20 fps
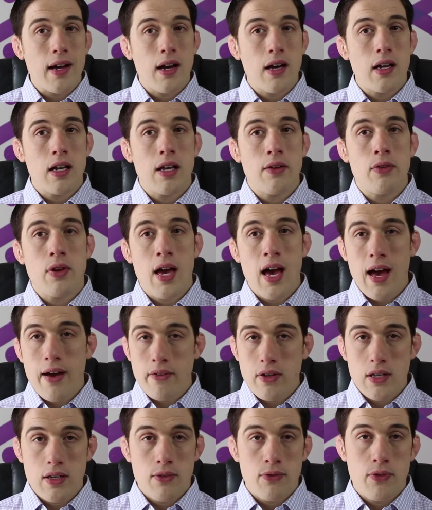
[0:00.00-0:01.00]
on it. If you
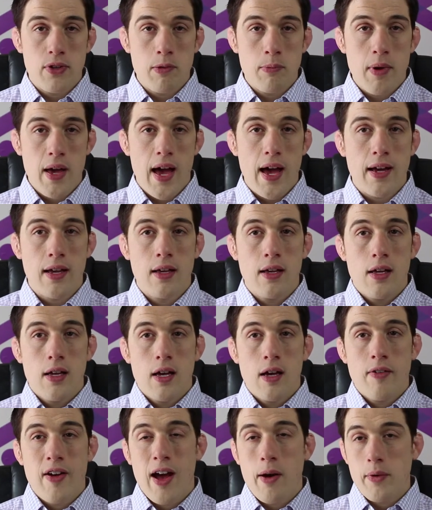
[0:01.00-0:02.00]
have any feedback
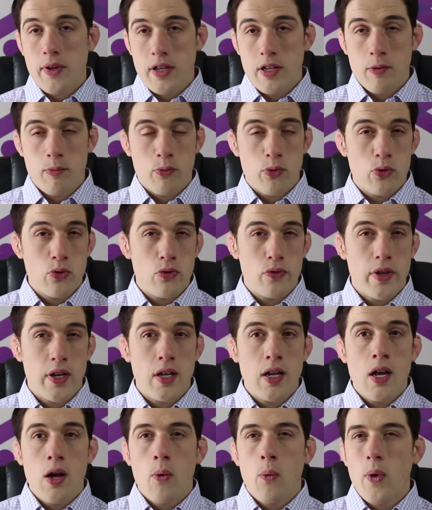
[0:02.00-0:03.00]
of how we can improve
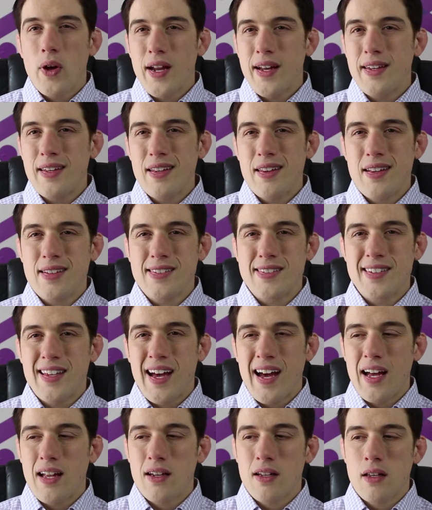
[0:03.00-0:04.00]
it, one idea that's
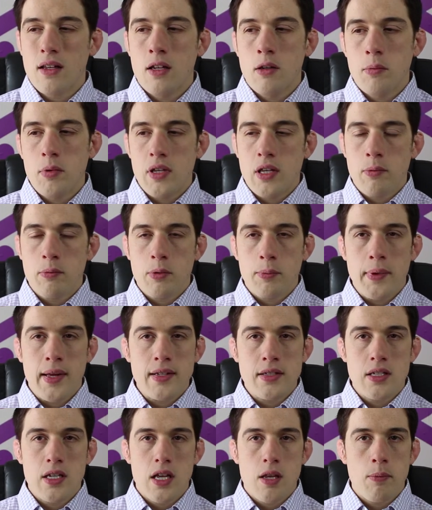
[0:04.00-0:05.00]
not going to be
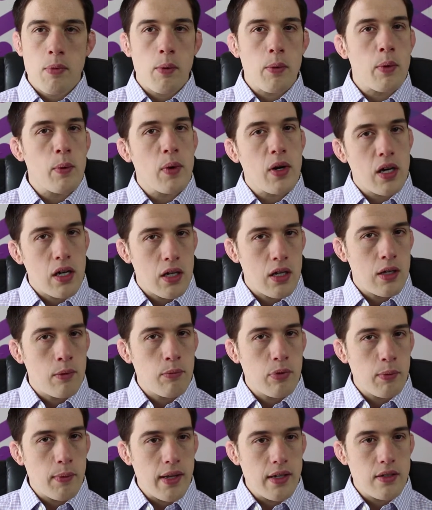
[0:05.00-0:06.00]
implemented, but we were going to
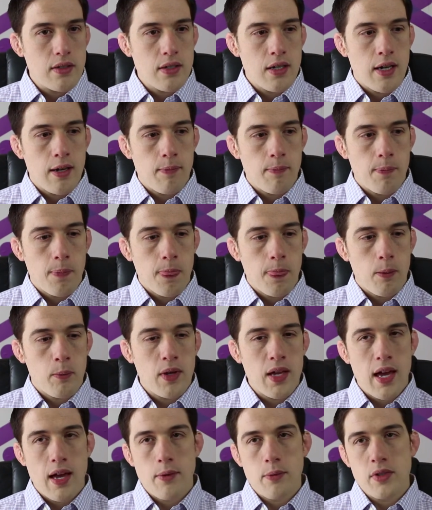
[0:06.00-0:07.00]
implement,
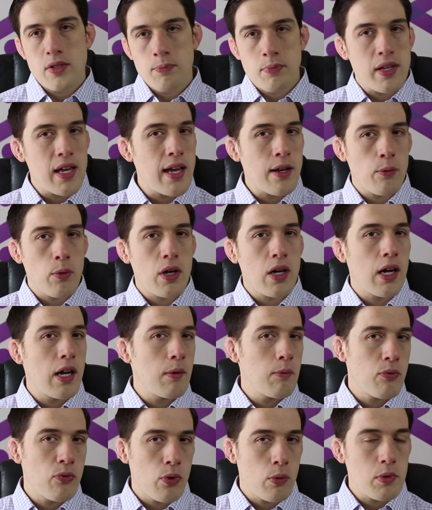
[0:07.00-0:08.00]
we began to work
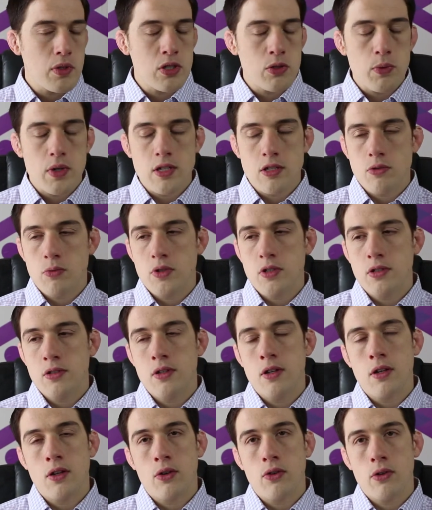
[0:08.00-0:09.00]
on it before we switched,
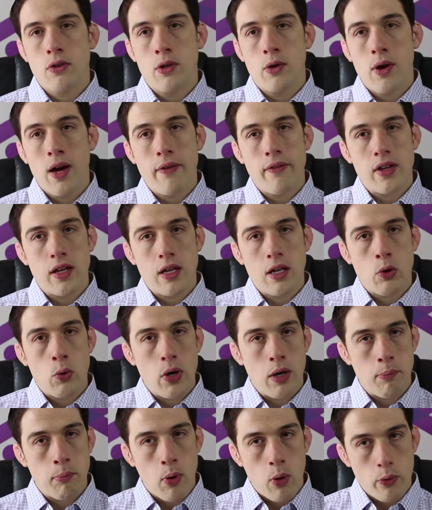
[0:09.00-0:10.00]
was having a
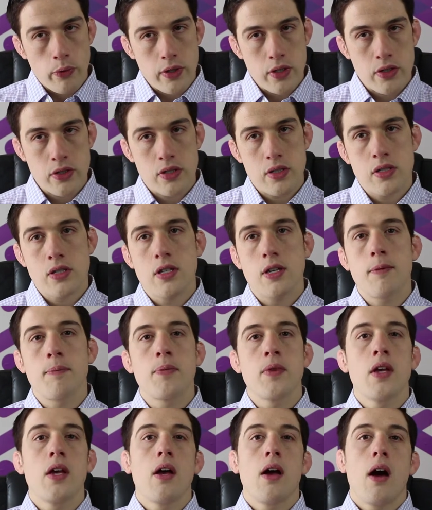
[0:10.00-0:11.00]
quick polling
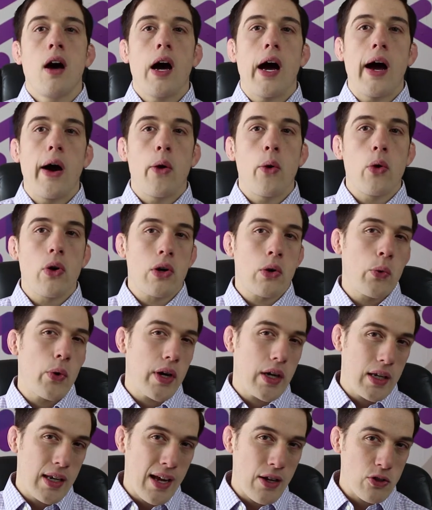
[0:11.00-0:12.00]
system or a
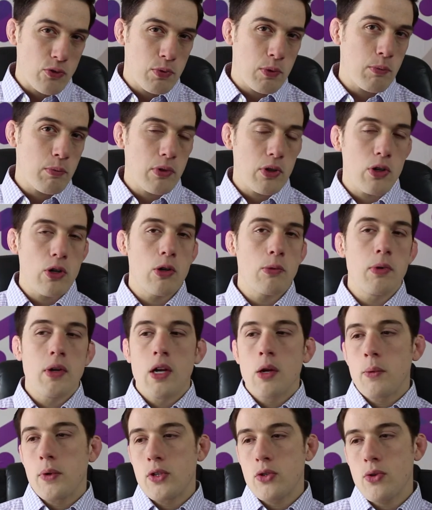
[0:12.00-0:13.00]
quick announcement blurb.
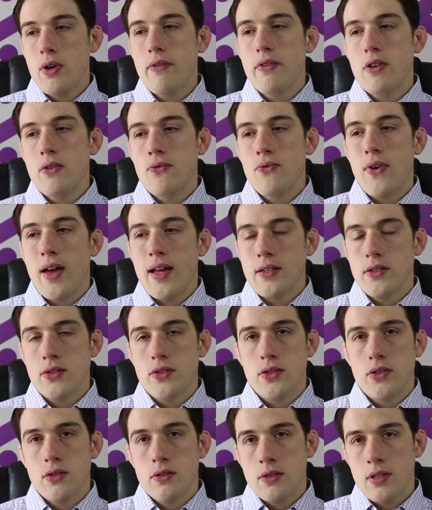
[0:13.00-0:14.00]
We do have an
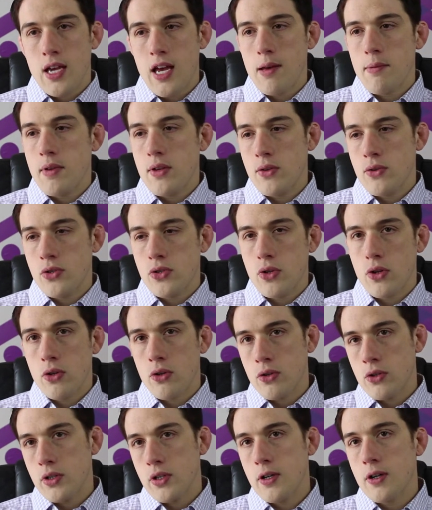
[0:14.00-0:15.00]
events tab that you saw
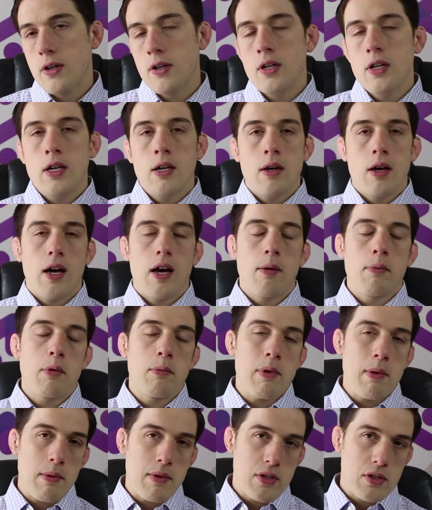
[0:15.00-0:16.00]
earlier, but
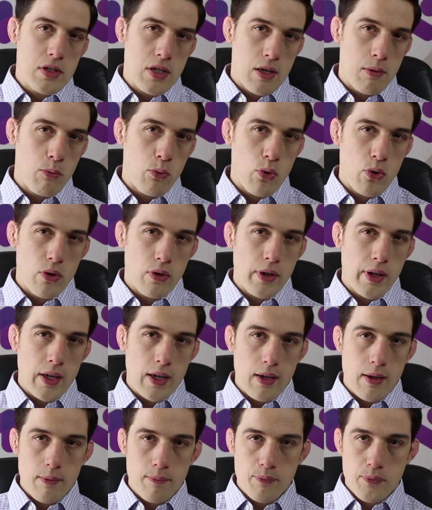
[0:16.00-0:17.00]
maybe just
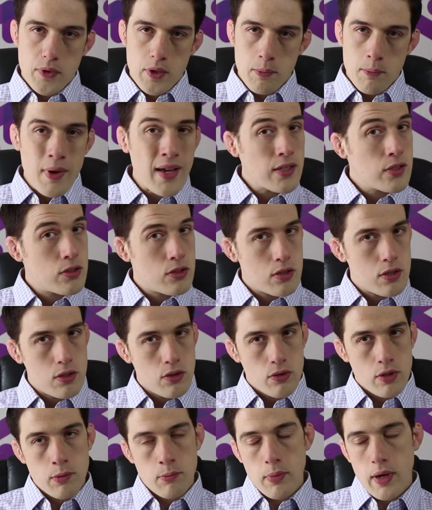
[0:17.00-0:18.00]
a message in
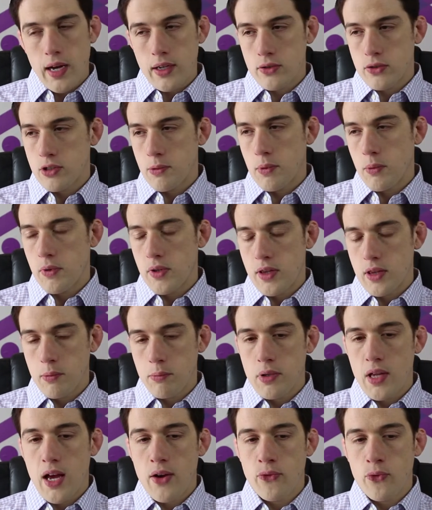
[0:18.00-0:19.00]
your inbox or something within the
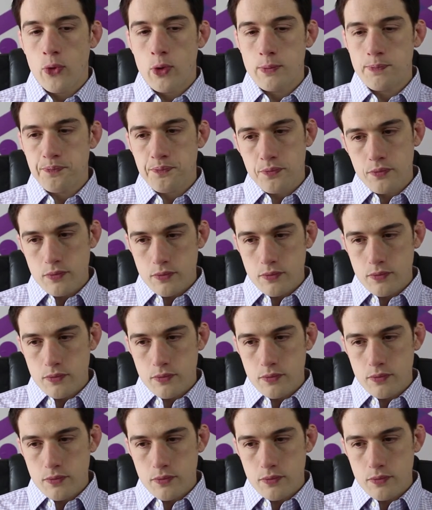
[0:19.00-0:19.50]
platform